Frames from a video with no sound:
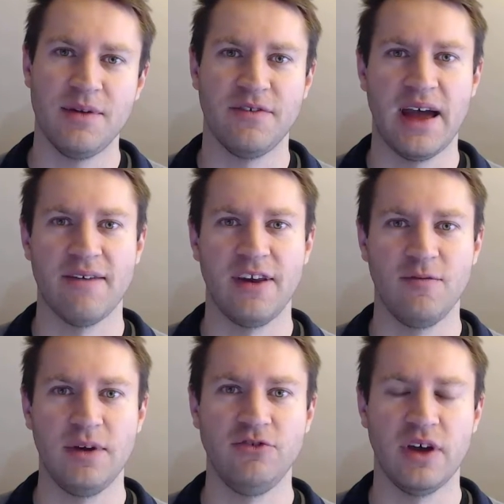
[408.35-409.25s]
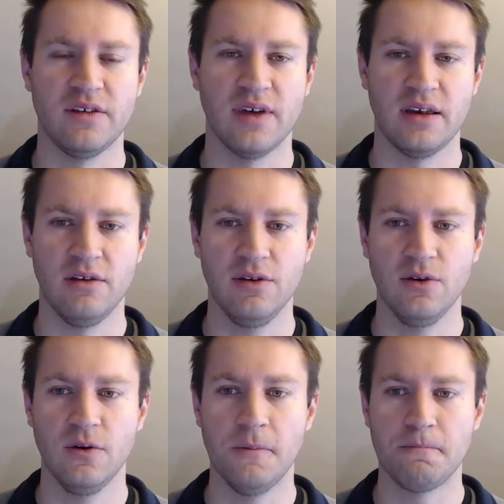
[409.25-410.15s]
if I have an FPGA design to
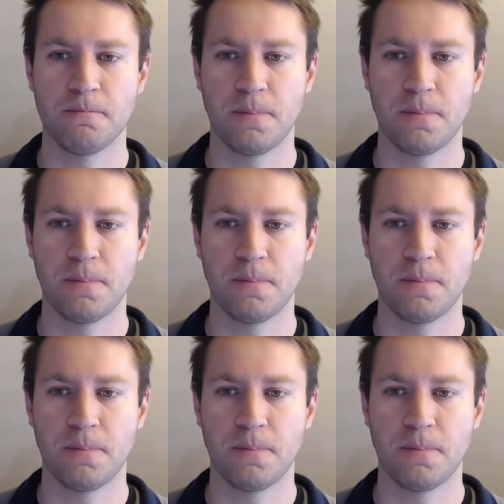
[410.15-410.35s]
do,